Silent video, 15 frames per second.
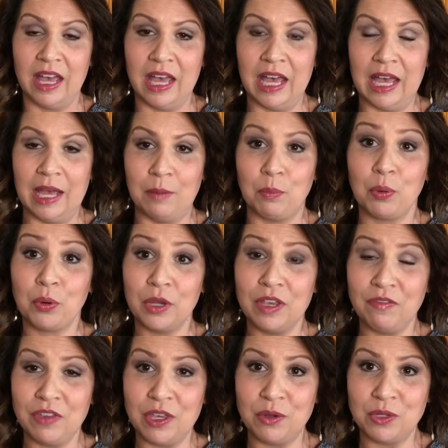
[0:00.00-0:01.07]

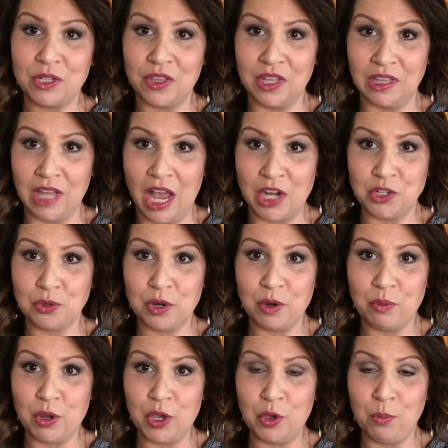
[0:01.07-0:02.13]
preview to the
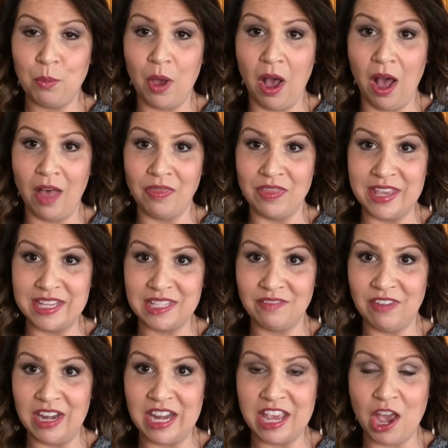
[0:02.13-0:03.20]
laundry room on this
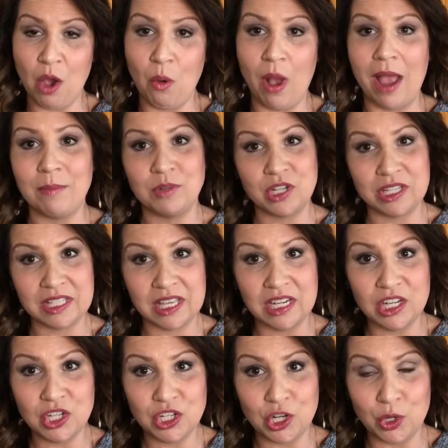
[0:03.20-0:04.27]
video. I'm just
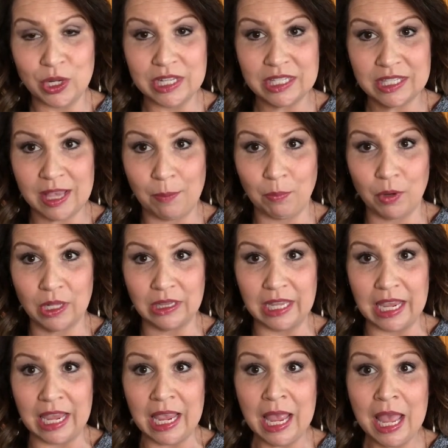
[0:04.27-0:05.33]
gonna shoot it
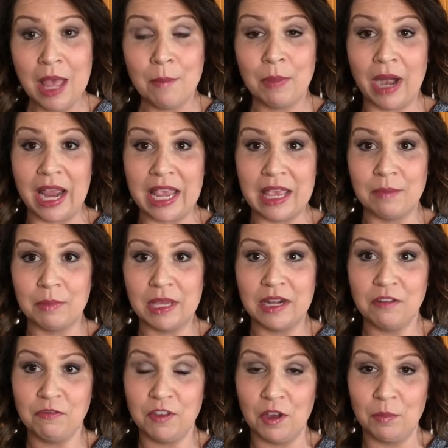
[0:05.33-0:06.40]
separately, but I am
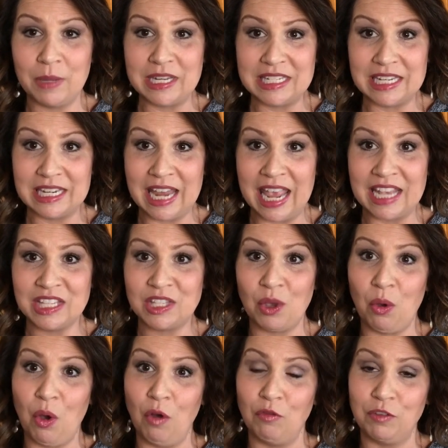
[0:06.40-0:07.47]
gonna film it today,
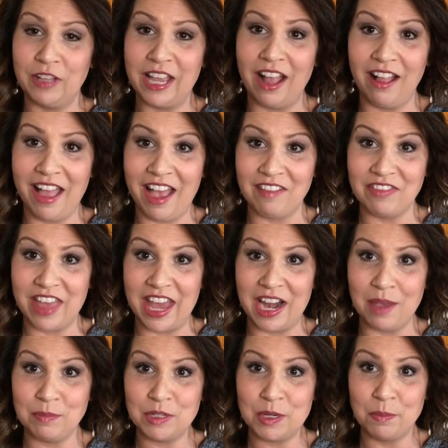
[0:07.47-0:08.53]
so hopefully I'll have that
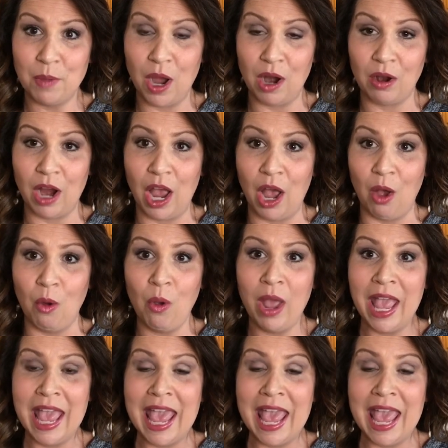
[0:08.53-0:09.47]
up tomorrow.